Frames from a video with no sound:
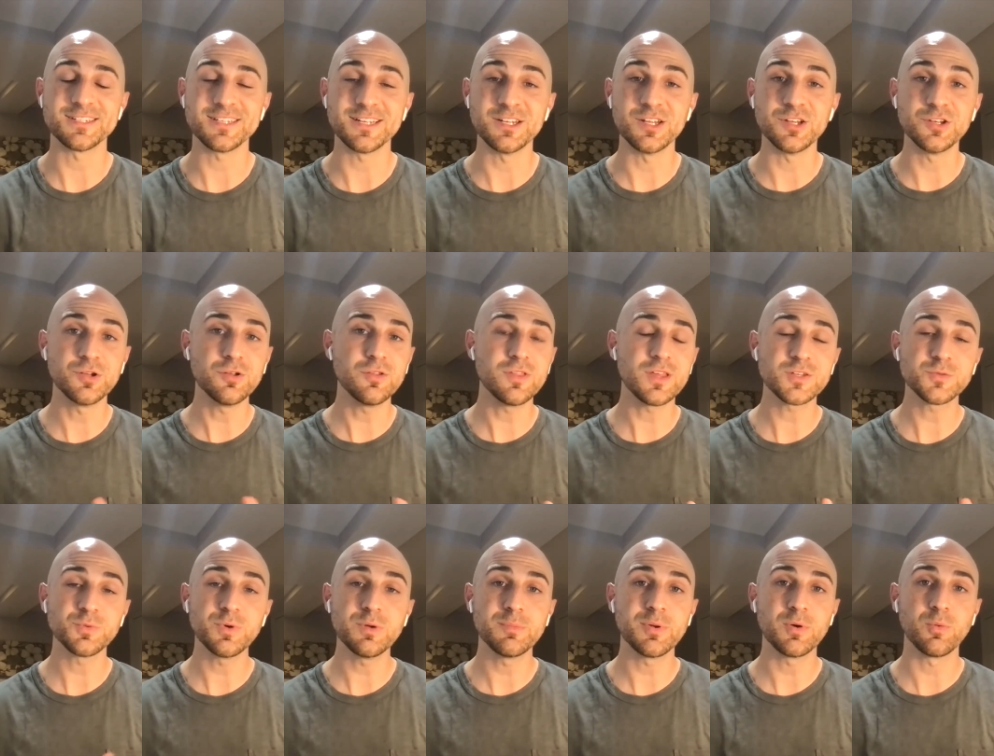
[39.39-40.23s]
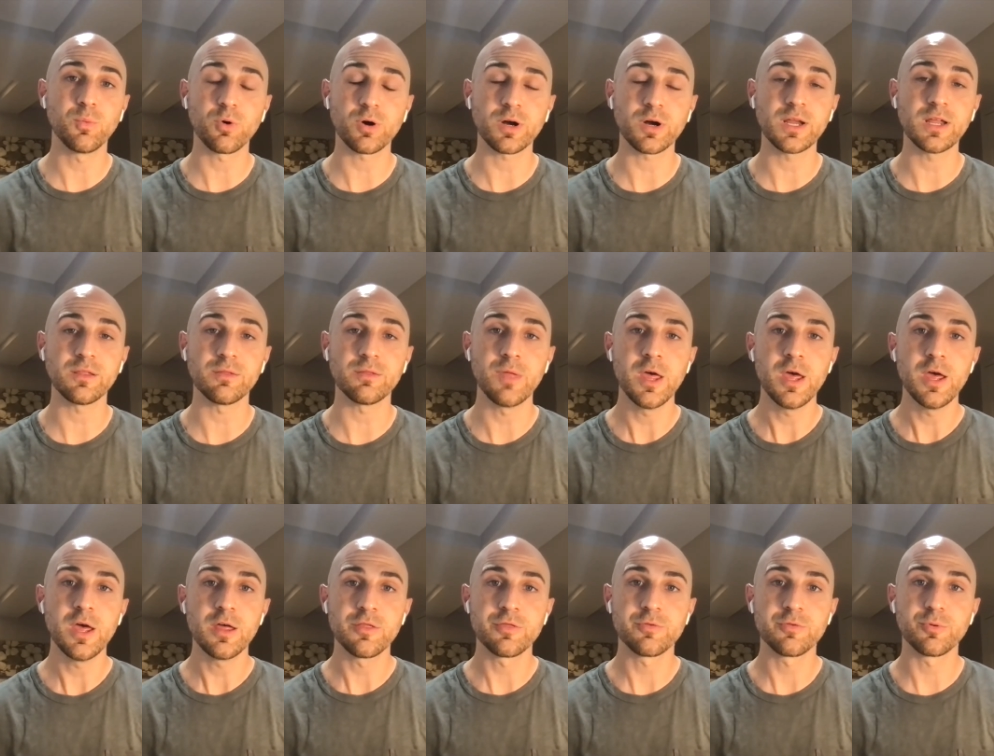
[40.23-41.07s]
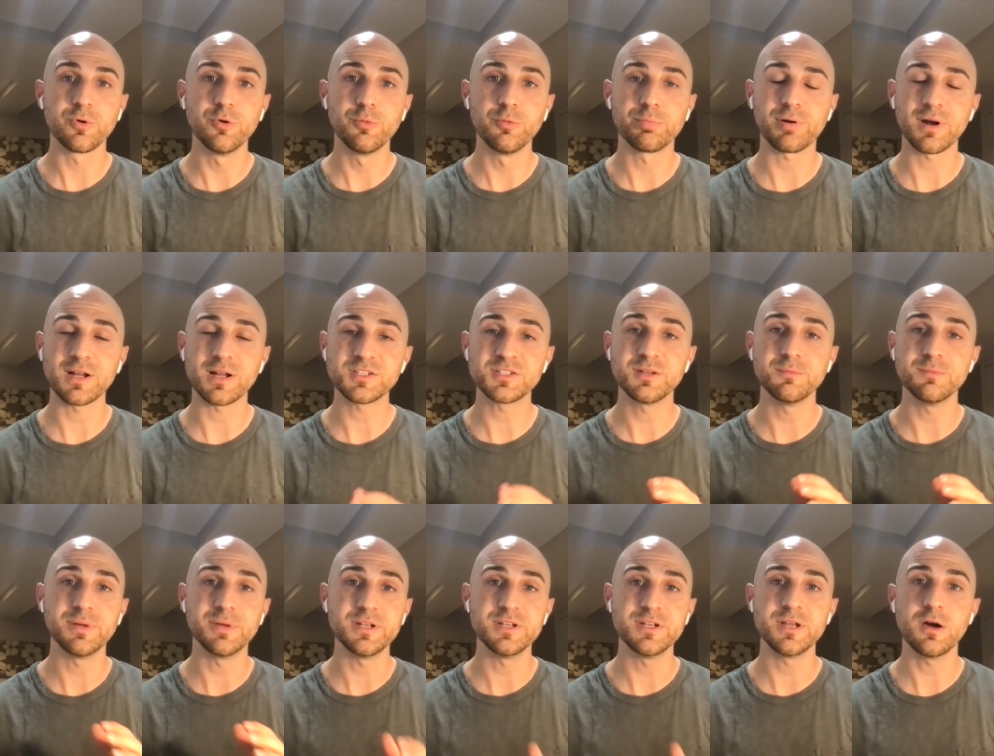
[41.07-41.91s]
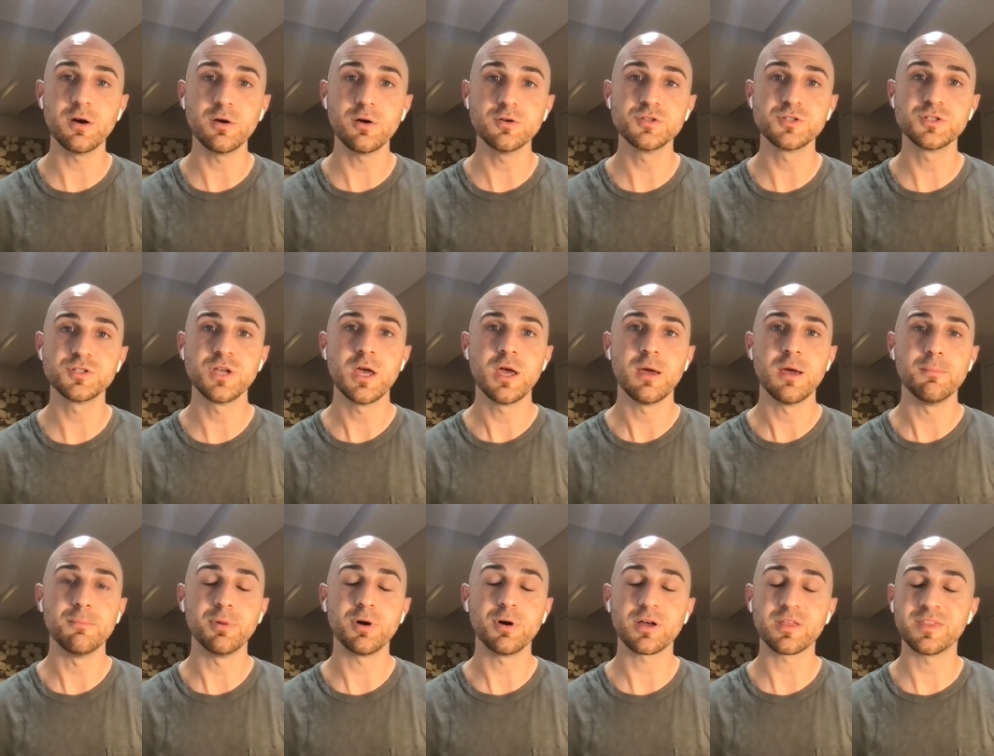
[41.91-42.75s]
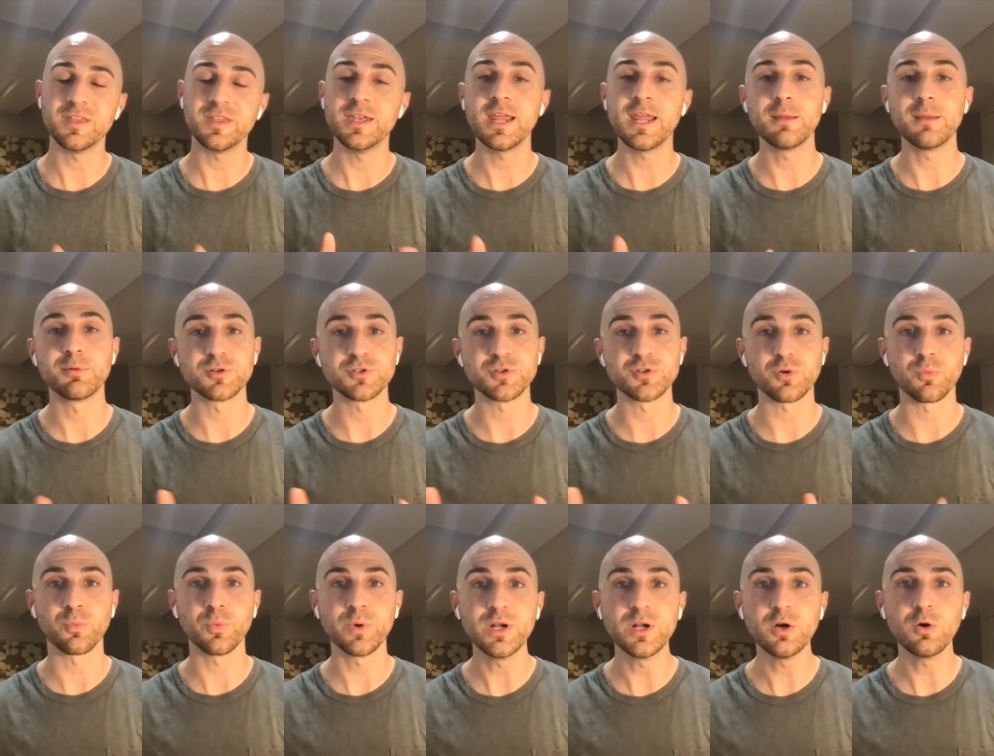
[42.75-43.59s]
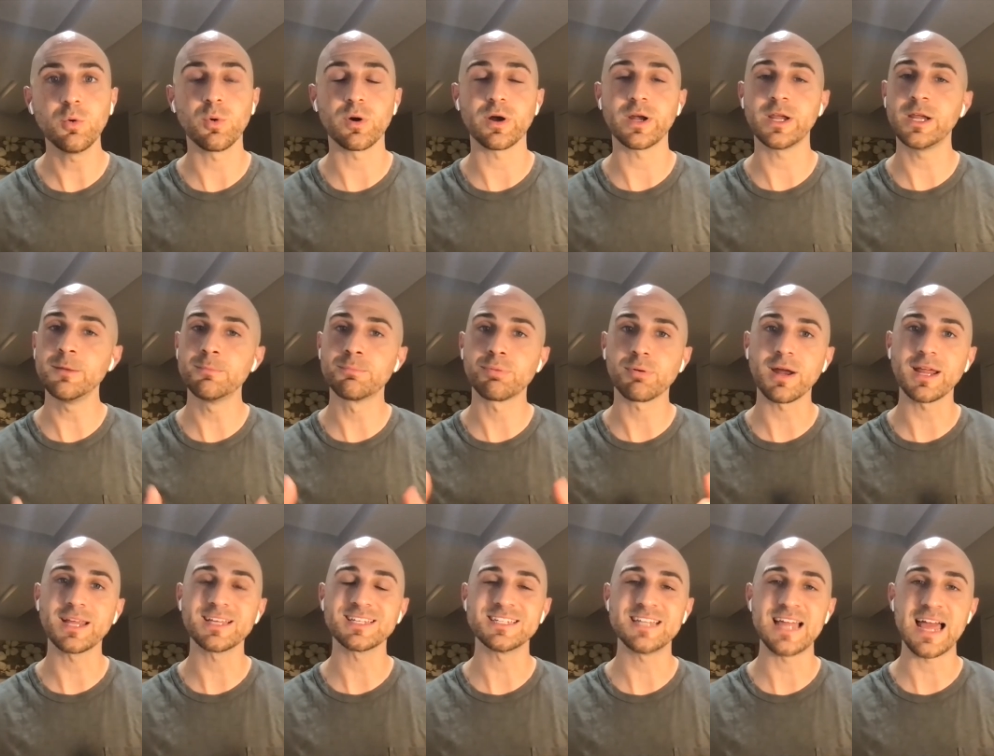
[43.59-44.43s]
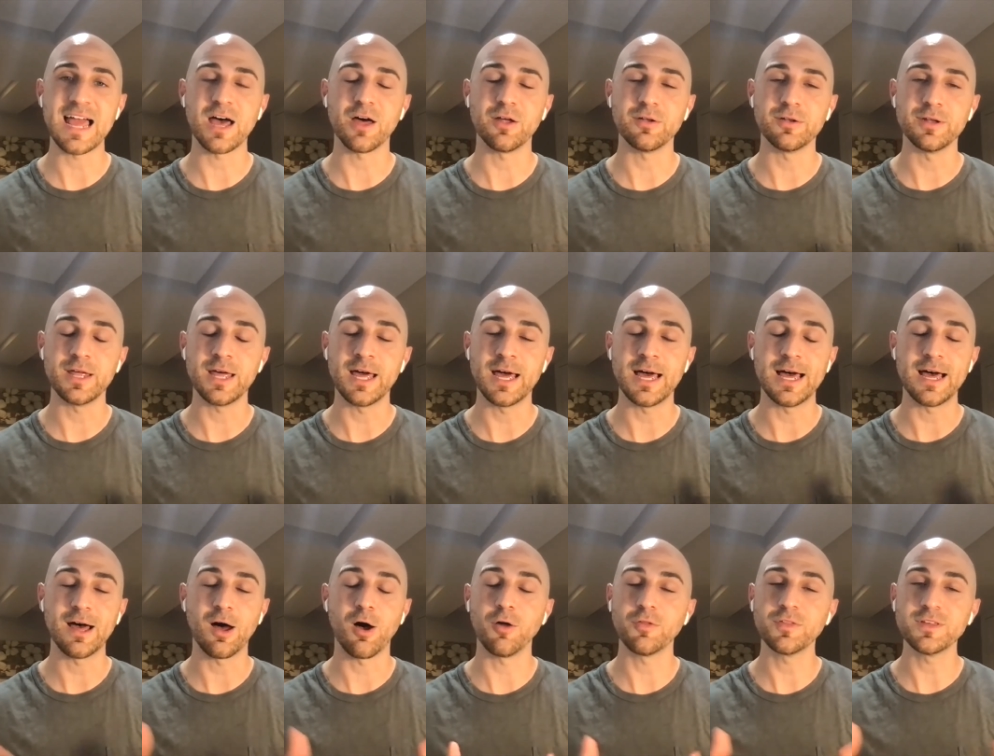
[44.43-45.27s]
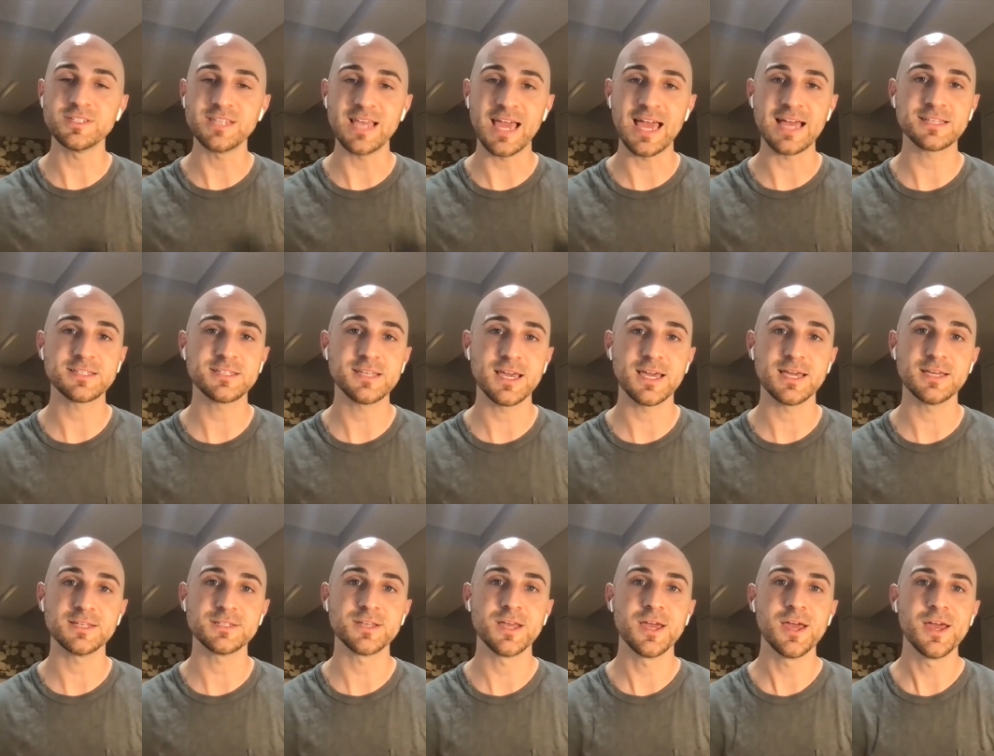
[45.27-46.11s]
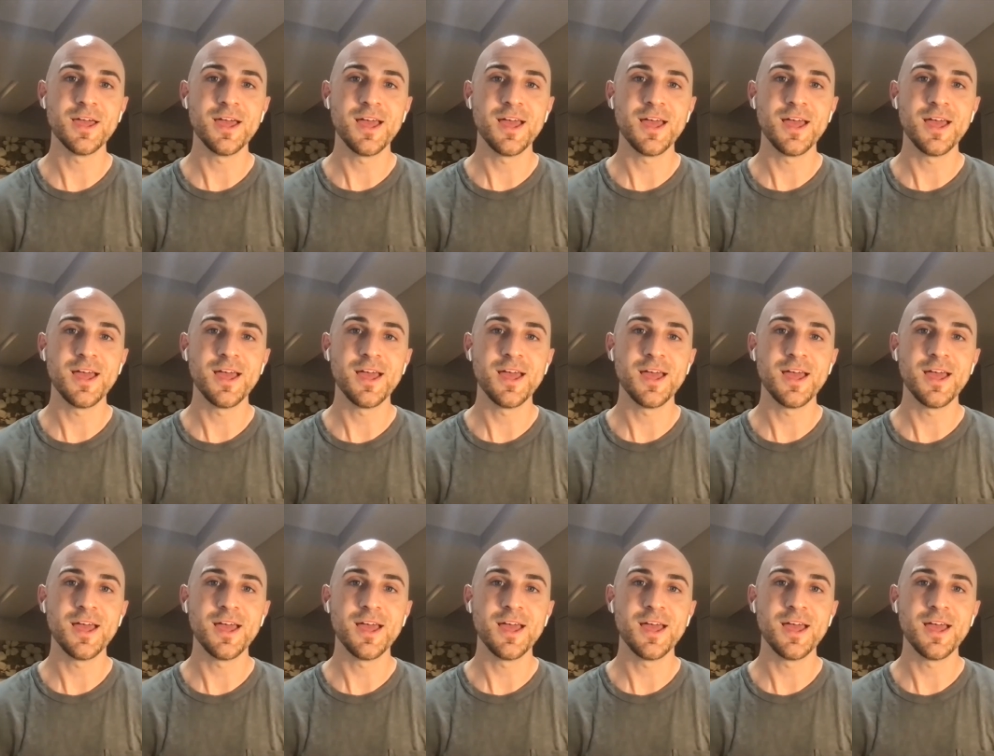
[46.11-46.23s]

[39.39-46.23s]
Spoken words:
And to do this, we've been working through Preston Pouteaux's book, The Neighbors Are Real, where he breaks down all these essays